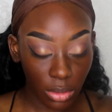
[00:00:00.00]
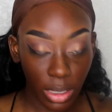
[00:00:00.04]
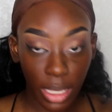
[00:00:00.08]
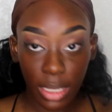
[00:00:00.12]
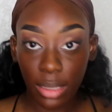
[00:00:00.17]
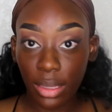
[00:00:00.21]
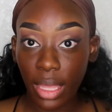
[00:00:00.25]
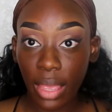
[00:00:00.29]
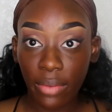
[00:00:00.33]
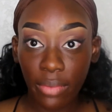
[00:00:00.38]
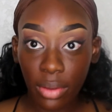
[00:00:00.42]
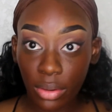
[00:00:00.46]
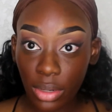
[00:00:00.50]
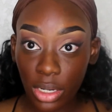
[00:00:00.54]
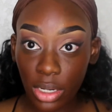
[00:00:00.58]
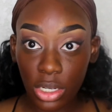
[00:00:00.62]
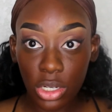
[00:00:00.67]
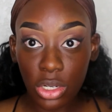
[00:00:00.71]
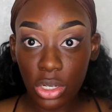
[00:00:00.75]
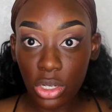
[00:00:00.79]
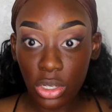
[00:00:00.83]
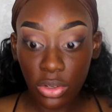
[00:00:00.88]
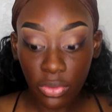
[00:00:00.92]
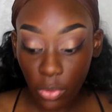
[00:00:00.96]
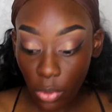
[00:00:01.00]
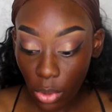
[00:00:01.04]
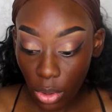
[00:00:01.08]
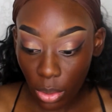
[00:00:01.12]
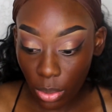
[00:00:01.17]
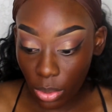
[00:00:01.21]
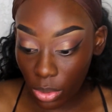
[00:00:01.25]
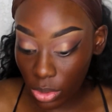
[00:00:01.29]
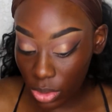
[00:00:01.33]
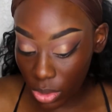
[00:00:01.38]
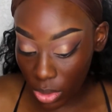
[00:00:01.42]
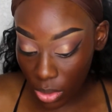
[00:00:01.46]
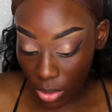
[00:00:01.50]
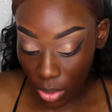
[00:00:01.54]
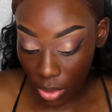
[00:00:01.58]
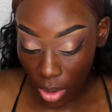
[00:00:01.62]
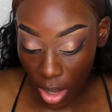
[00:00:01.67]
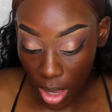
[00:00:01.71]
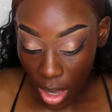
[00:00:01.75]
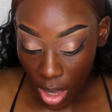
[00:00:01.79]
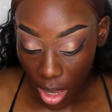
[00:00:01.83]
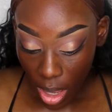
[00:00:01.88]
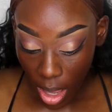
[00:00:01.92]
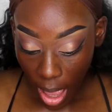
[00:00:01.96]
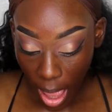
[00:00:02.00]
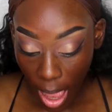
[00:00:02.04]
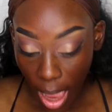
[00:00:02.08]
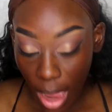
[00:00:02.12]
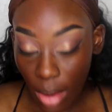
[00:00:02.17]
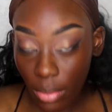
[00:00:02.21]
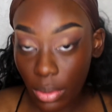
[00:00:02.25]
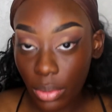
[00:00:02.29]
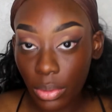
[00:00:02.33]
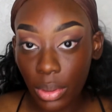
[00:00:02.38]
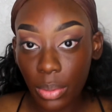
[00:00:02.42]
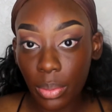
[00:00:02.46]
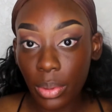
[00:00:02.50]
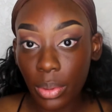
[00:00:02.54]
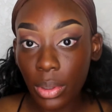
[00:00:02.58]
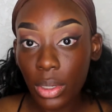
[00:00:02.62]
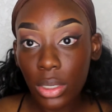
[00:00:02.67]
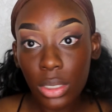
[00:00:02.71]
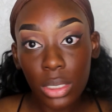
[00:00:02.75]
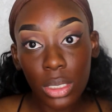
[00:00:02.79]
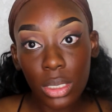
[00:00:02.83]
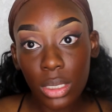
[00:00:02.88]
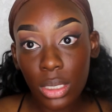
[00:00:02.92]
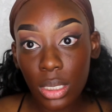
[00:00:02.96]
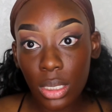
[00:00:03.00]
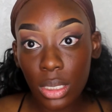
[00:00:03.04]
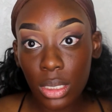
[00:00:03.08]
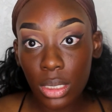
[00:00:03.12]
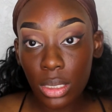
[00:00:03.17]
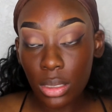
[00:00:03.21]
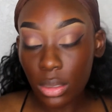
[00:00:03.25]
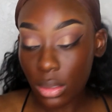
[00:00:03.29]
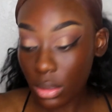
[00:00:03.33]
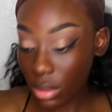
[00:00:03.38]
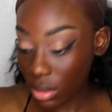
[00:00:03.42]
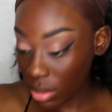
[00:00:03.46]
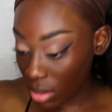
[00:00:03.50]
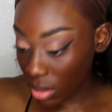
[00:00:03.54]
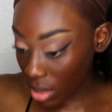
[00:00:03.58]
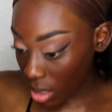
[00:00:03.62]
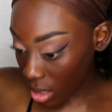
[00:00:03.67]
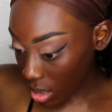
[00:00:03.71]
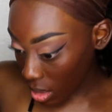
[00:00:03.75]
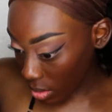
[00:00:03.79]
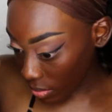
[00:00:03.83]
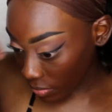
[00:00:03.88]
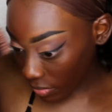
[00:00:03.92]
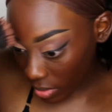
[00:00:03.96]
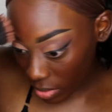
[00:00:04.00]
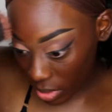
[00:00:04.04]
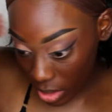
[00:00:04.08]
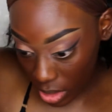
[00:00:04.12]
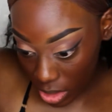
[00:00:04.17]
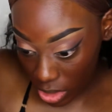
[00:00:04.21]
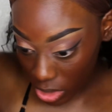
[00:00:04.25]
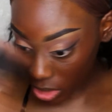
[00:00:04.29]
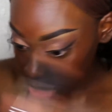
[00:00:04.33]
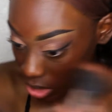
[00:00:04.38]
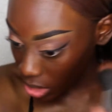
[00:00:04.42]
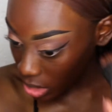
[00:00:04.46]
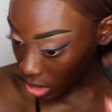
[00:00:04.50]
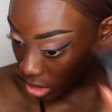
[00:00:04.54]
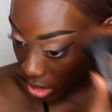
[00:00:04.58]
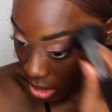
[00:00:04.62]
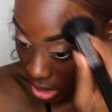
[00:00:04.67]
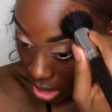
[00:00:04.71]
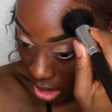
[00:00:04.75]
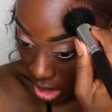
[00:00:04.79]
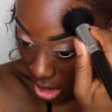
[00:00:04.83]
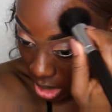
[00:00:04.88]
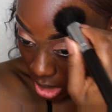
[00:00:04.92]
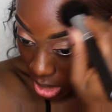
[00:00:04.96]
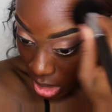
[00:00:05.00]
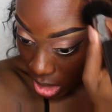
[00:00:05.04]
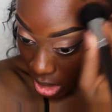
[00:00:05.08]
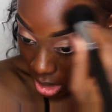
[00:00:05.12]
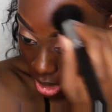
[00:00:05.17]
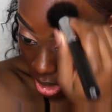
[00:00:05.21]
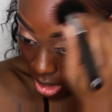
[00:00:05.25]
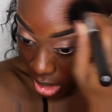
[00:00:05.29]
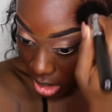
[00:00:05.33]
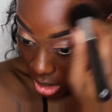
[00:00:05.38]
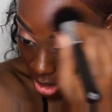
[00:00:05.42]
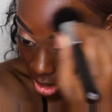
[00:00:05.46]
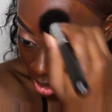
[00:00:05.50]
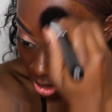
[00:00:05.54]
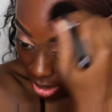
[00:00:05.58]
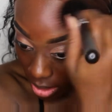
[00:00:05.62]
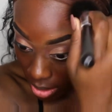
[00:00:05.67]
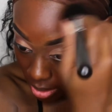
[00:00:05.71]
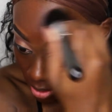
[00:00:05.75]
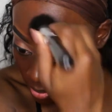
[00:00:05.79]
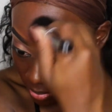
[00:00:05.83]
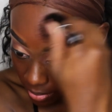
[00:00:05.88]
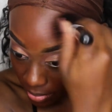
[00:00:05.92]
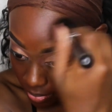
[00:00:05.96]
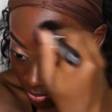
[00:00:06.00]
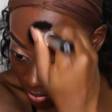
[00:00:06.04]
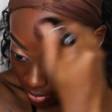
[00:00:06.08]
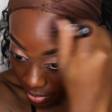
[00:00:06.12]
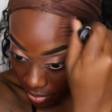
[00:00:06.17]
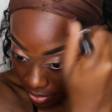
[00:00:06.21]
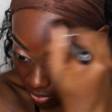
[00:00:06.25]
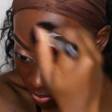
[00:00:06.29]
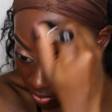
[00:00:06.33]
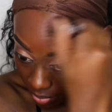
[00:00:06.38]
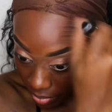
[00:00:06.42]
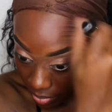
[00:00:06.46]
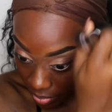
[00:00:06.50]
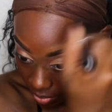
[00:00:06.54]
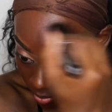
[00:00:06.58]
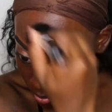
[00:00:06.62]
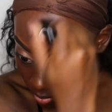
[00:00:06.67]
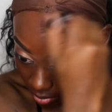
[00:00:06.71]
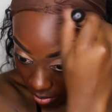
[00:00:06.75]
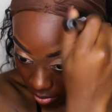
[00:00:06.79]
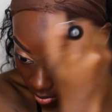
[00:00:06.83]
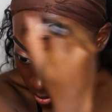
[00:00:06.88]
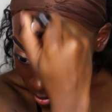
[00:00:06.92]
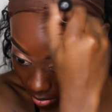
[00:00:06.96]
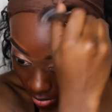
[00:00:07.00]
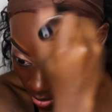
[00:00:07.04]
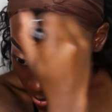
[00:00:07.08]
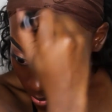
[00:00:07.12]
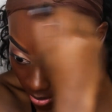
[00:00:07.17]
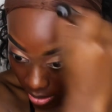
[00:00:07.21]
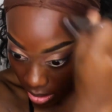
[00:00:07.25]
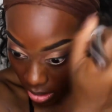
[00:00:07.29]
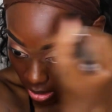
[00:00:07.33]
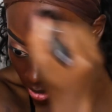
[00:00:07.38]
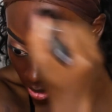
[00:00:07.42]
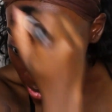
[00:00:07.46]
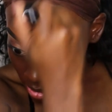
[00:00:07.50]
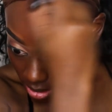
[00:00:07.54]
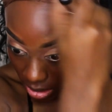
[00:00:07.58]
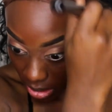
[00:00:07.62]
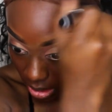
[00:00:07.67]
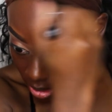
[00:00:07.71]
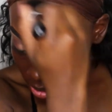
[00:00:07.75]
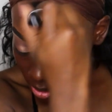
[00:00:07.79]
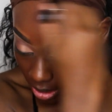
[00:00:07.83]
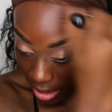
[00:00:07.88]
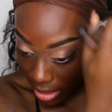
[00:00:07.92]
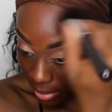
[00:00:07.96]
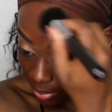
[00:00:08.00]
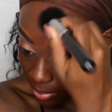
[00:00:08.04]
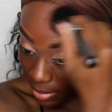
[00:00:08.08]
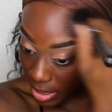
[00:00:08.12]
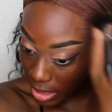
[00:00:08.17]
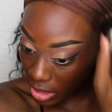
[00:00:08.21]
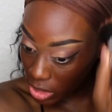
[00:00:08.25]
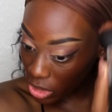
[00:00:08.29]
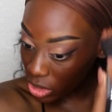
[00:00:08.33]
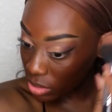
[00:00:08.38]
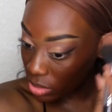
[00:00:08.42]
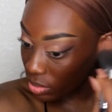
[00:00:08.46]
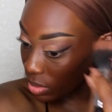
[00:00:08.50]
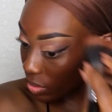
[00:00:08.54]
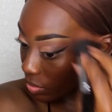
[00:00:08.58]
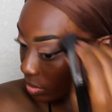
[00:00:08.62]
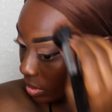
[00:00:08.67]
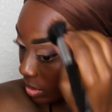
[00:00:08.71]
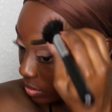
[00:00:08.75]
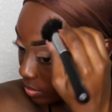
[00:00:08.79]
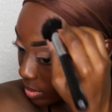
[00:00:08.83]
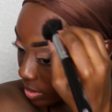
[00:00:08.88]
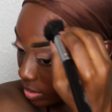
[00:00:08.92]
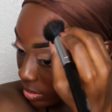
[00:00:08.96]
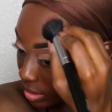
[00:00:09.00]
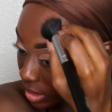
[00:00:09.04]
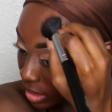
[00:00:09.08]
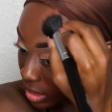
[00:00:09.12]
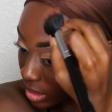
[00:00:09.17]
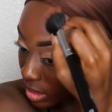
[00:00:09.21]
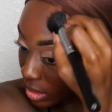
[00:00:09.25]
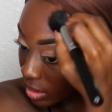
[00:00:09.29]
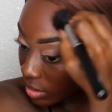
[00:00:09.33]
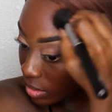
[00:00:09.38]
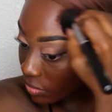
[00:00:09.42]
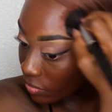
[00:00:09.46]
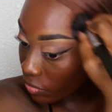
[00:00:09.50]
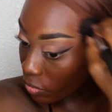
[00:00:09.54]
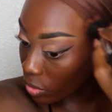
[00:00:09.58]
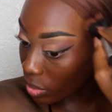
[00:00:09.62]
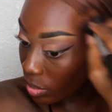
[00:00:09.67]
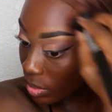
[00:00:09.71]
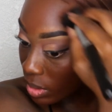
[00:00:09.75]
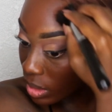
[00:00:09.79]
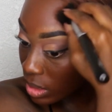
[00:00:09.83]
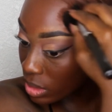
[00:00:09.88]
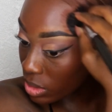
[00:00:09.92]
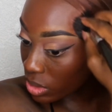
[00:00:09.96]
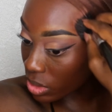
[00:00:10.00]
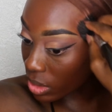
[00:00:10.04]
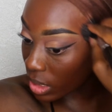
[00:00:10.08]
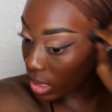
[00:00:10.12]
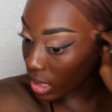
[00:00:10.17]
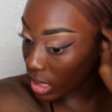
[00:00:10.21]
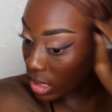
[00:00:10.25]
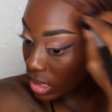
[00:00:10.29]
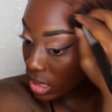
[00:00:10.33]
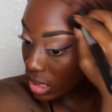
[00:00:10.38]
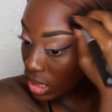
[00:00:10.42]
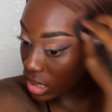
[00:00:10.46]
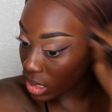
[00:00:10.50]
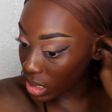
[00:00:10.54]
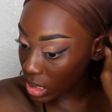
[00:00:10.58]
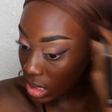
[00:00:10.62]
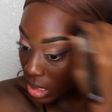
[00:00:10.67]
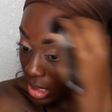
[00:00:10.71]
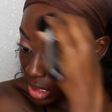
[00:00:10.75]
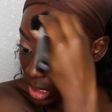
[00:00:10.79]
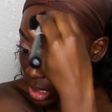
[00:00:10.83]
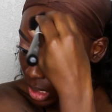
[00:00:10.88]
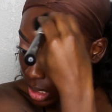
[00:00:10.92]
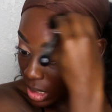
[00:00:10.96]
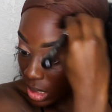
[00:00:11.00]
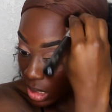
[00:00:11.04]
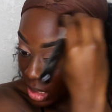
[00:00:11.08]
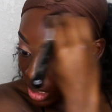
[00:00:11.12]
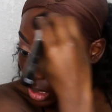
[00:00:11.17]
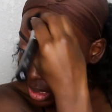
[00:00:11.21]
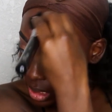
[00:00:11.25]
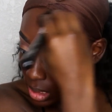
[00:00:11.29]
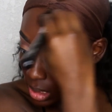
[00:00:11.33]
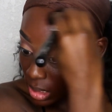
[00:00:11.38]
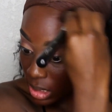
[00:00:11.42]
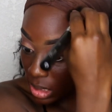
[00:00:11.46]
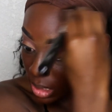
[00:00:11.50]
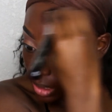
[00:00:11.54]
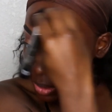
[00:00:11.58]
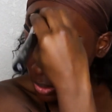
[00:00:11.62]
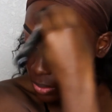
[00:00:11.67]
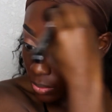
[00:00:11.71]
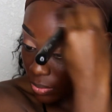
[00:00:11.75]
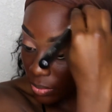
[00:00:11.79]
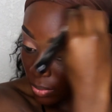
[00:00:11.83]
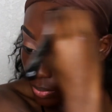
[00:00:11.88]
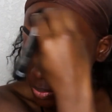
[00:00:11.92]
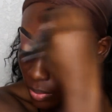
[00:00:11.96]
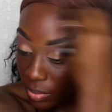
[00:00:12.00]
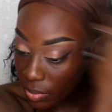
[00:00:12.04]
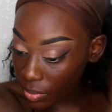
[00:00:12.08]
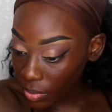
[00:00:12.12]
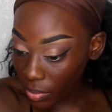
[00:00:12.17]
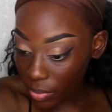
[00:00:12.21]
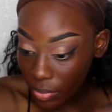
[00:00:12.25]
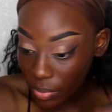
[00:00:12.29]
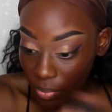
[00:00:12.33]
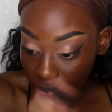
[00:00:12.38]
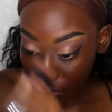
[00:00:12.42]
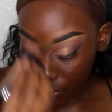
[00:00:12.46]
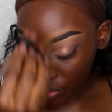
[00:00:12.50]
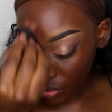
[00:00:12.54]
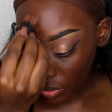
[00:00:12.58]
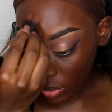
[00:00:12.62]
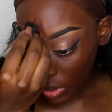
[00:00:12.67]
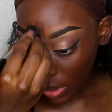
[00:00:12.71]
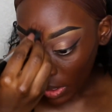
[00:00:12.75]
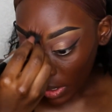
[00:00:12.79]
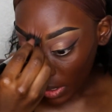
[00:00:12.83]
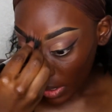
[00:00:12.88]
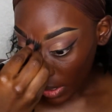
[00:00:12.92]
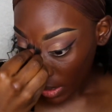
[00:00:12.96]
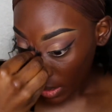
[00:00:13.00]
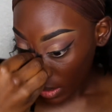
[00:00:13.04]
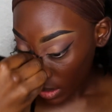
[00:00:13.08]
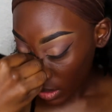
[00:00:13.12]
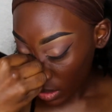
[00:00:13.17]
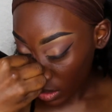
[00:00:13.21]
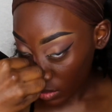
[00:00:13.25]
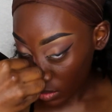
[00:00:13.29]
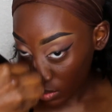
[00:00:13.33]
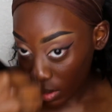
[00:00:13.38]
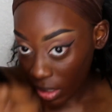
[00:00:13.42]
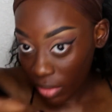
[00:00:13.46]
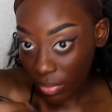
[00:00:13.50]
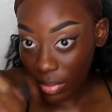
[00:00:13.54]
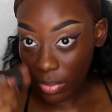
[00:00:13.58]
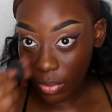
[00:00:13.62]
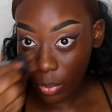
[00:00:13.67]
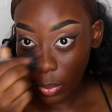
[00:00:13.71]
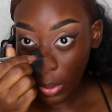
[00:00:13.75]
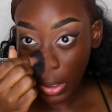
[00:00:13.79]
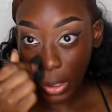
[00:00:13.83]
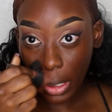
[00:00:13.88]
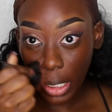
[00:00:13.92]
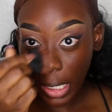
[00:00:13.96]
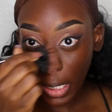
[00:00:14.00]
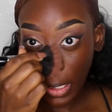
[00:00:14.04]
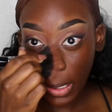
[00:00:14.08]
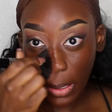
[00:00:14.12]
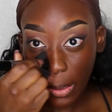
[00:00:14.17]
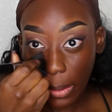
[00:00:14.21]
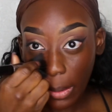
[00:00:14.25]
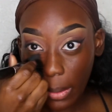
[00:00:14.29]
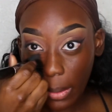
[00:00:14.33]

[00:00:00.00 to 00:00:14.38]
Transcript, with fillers: like, that foundation is affordable. So I would repurchase this um, foundation um, because it, like, matches me really well. And the formula is great. So, that's what I've been wearing.